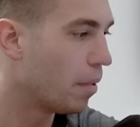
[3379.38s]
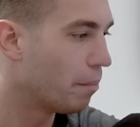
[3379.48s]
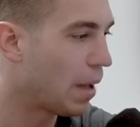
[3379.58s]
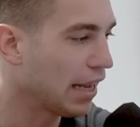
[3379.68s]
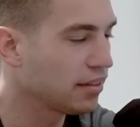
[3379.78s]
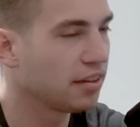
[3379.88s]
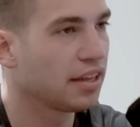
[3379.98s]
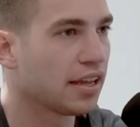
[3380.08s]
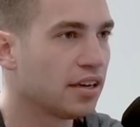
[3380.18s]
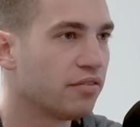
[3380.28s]
but back to
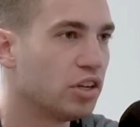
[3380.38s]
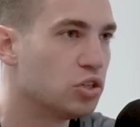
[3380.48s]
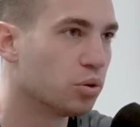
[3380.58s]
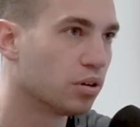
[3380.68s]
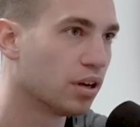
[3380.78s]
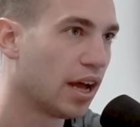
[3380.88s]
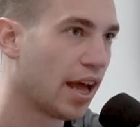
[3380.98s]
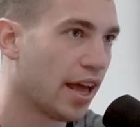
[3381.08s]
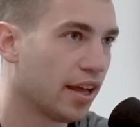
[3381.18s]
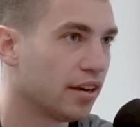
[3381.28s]
the individual
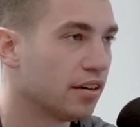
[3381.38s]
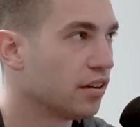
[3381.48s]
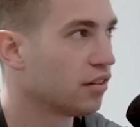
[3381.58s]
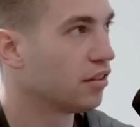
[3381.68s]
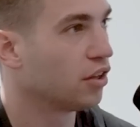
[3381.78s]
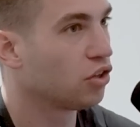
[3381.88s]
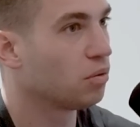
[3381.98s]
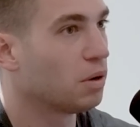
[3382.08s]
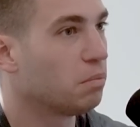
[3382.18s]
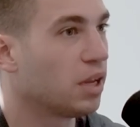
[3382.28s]
and the
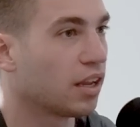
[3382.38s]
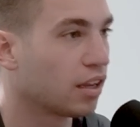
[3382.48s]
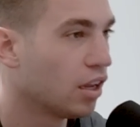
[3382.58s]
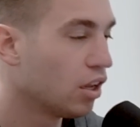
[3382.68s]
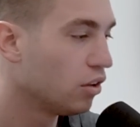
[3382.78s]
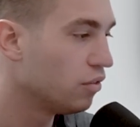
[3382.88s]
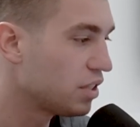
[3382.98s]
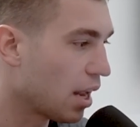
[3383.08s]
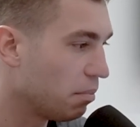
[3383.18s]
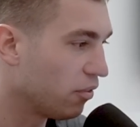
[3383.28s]
human being. You've
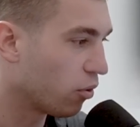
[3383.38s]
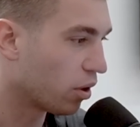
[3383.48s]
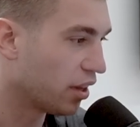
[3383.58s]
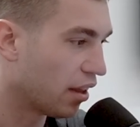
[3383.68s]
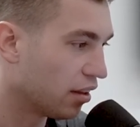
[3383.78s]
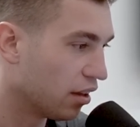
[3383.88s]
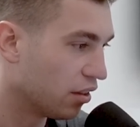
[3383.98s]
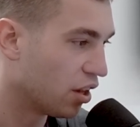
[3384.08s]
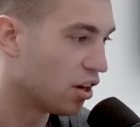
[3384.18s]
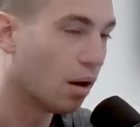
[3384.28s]
said before that
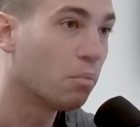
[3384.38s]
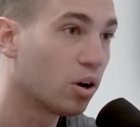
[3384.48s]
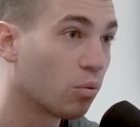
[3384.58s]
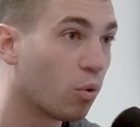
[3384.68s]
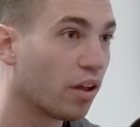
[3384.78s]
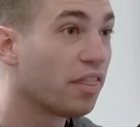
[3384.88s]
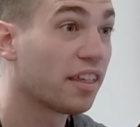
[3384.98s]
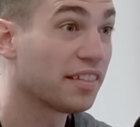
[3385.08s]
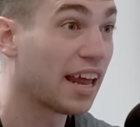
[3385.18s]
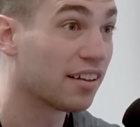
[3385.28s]
the number one
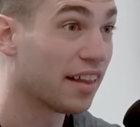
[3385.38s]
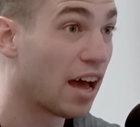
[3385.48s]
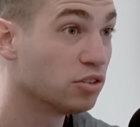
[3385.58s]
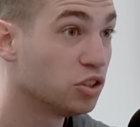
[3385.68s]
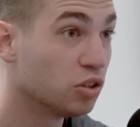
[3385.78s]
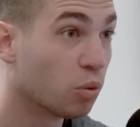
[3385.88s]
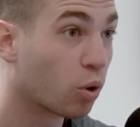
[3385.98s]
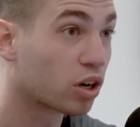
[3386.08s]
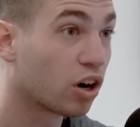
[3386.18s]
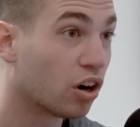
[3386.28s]
thing that allows you to
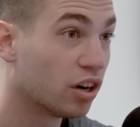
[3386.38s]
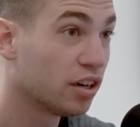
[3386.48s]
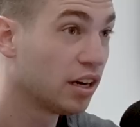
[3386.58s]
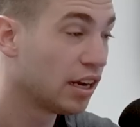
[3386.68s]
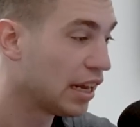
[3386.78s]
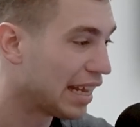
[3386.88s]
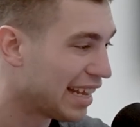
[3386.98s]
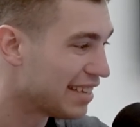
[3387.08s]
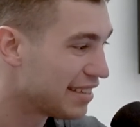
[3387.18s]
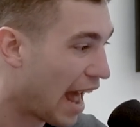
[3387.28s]
work hard
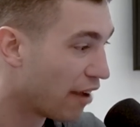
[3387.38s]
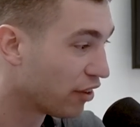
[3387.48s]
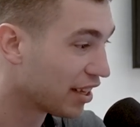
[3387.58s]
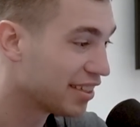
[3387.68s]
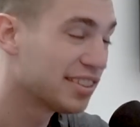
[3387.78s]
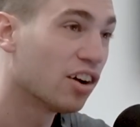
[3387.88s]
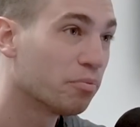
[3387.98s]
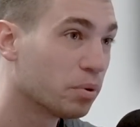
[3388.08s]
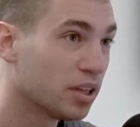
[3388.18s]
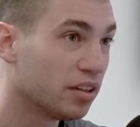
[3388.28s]
is having
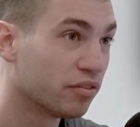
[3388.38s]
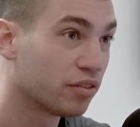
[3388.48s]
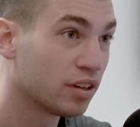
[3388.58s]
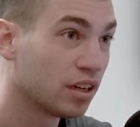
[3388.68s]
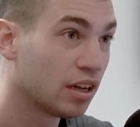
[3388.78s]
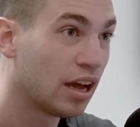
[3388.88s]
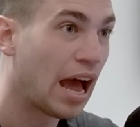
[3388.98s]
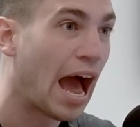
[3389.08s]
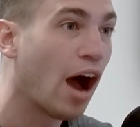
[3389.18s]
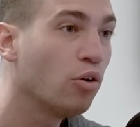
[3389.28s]
self belief. Yeah.
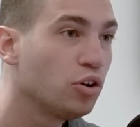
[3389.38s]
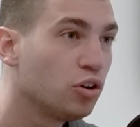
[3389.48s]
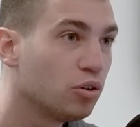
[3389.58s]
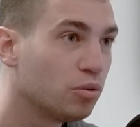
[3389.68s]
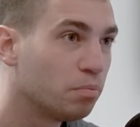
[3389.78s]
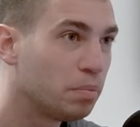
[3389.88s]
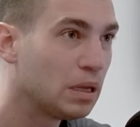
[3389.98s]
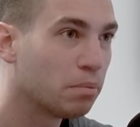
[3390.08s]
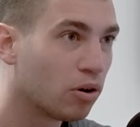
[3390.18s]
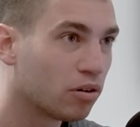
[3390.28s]
How do
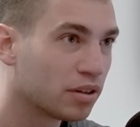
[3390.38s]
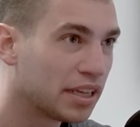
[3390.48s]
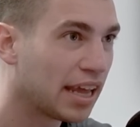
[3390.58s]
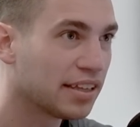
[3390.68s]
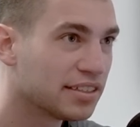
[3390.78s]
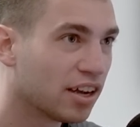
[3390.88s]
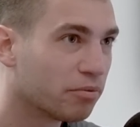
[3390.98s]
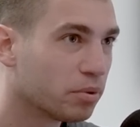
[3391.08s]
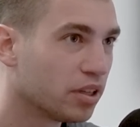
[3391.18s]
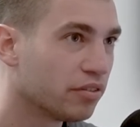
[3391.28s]
people gain
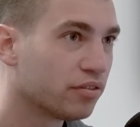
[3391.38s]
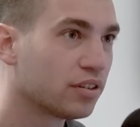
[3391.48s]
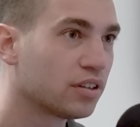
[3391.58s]
self belief?